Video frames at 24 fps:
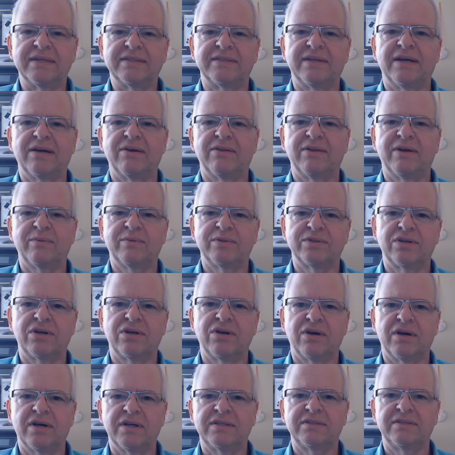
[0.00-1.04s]
now that was
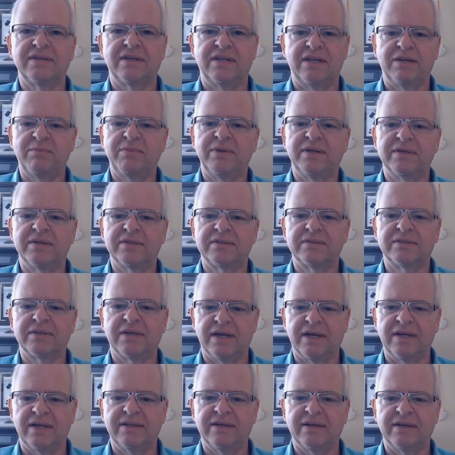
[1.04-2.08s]
God sending me a
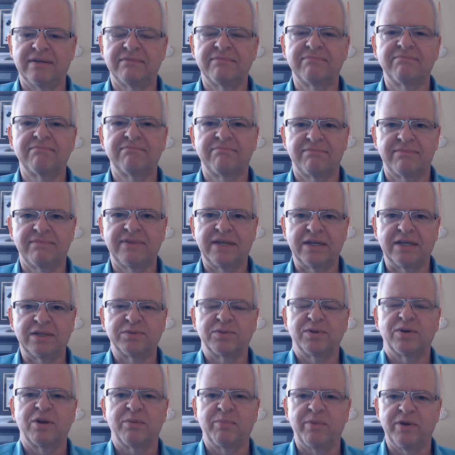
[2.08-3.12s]
sign that things were
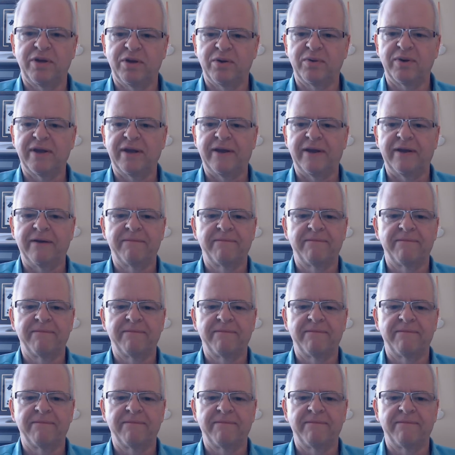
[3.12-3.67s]
going to be okay.